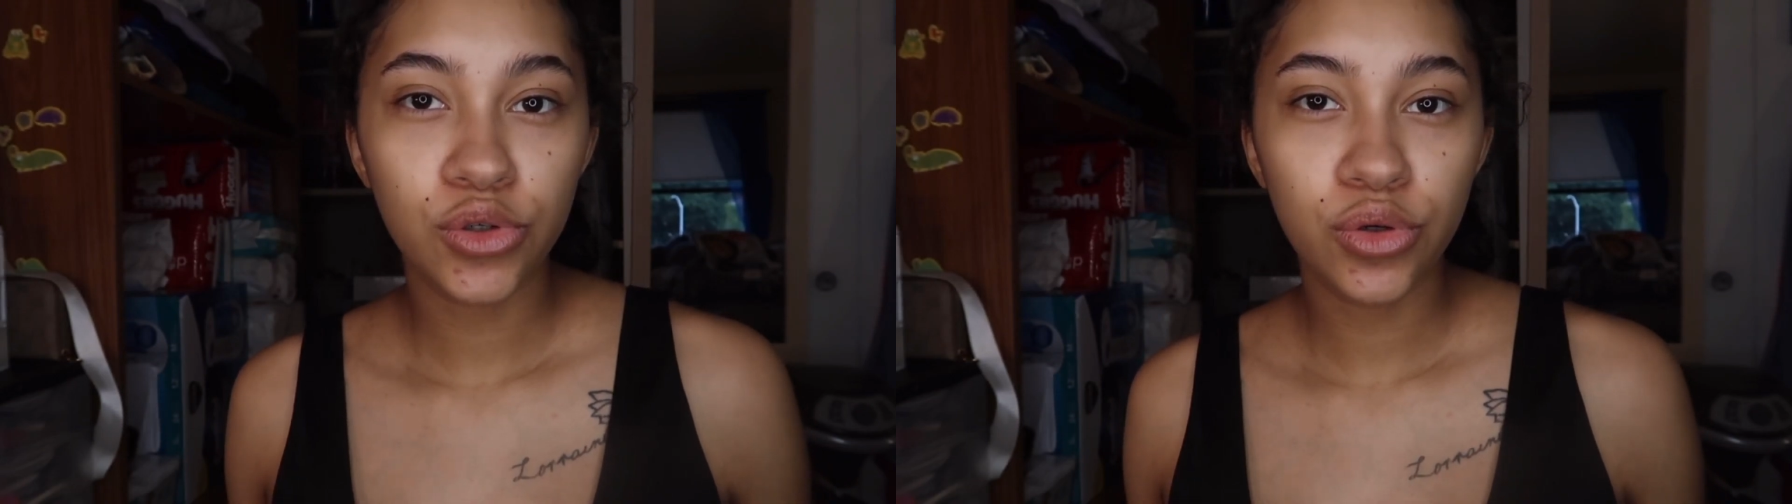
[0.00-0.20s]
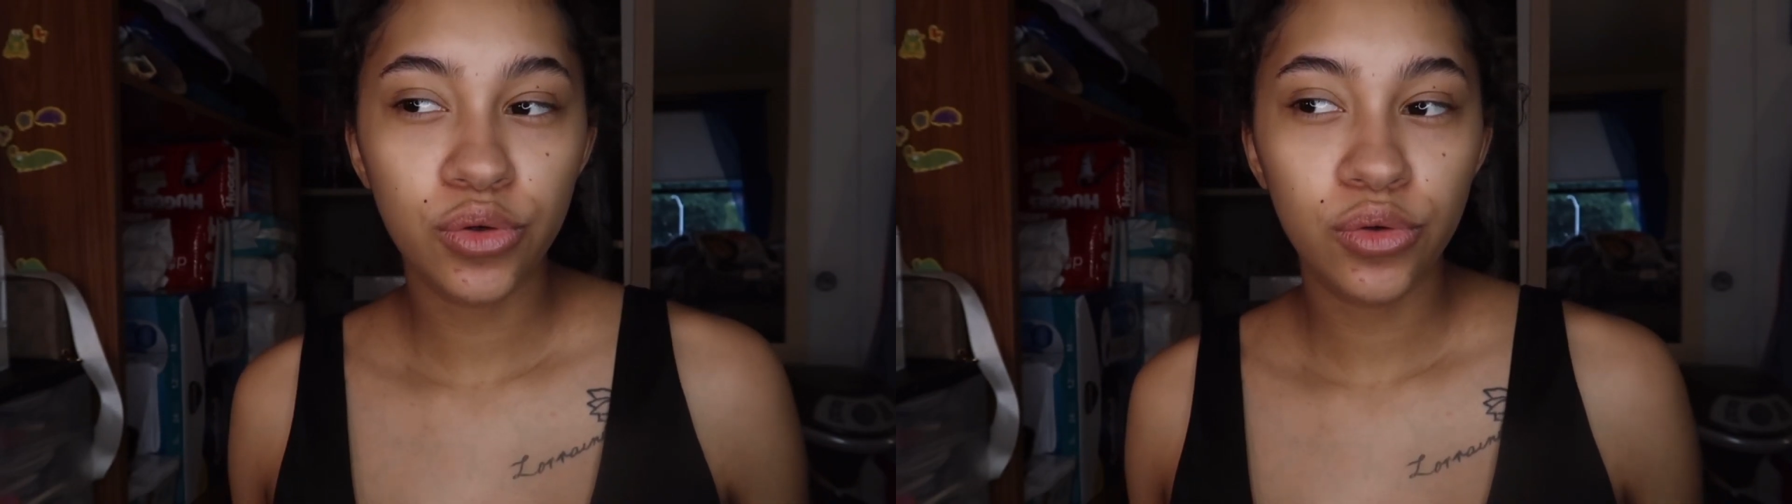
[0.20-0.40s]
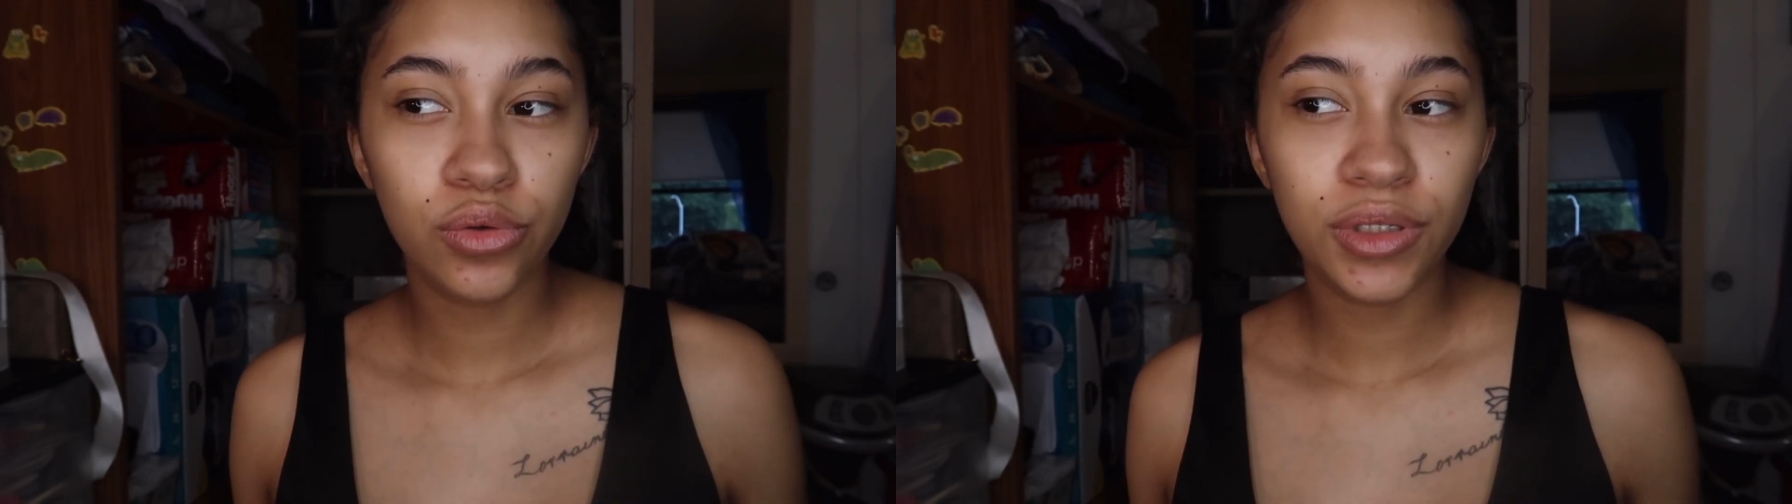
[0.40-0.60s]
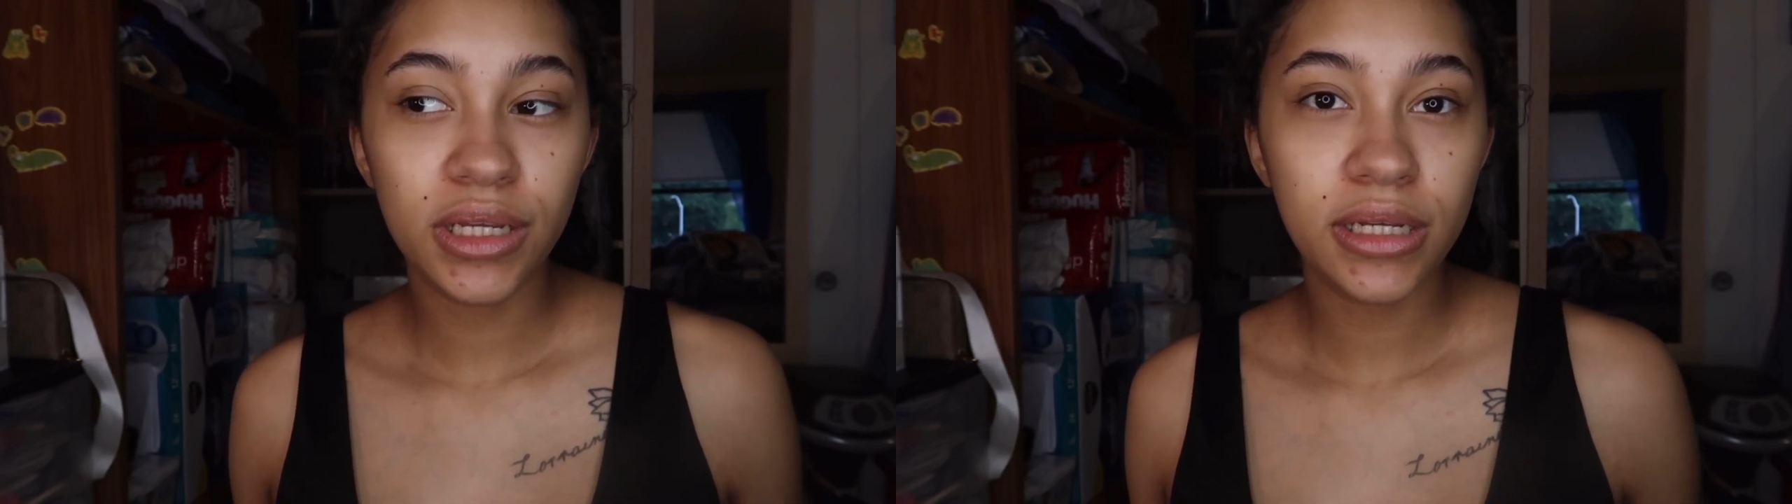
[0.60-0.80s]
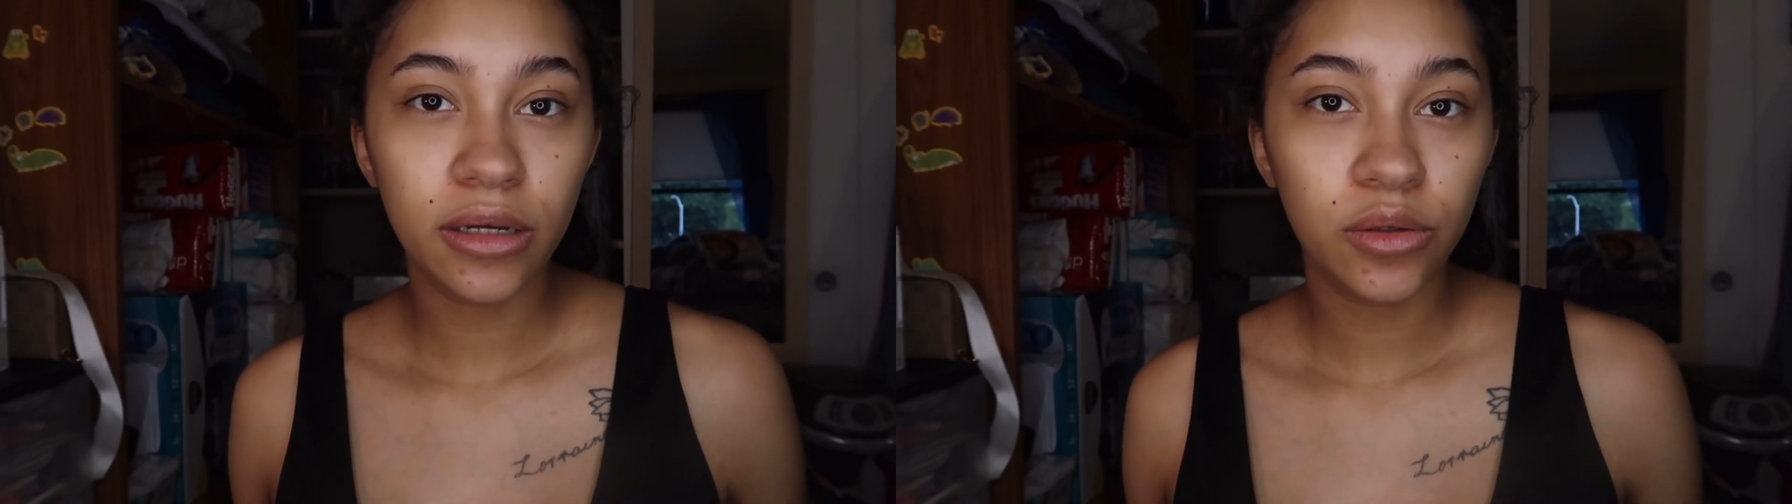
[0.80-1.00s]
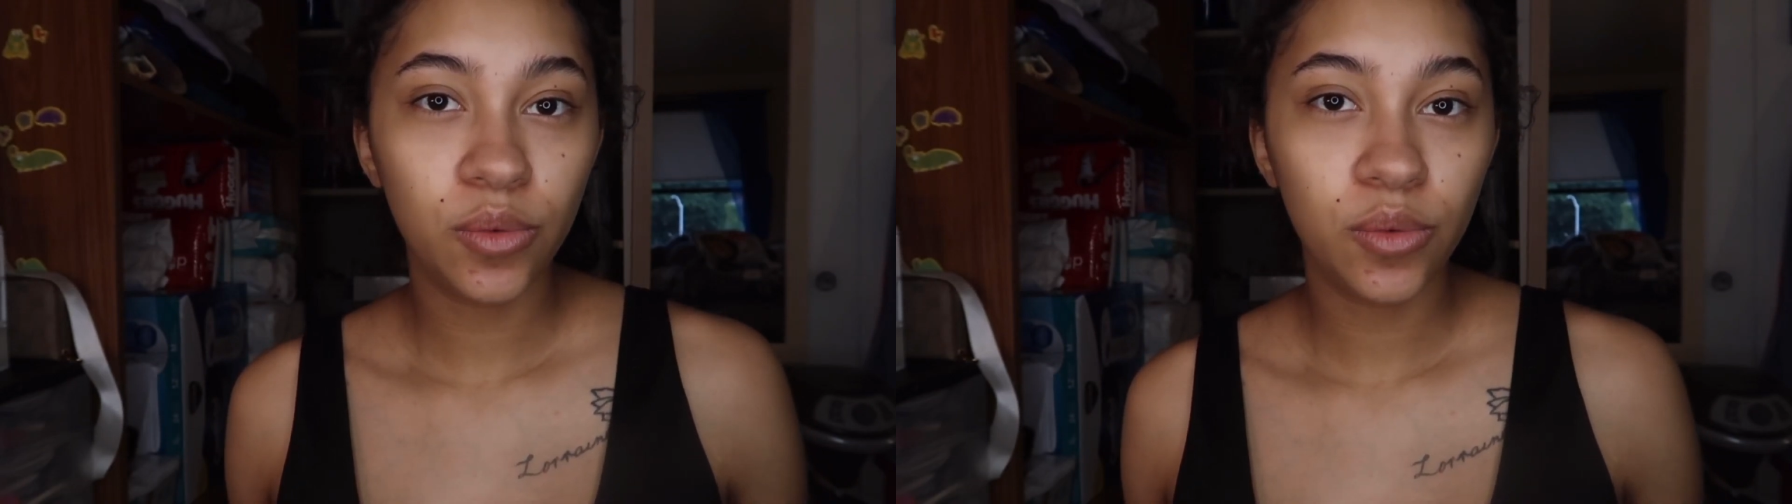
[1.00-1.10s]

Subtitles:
too detailed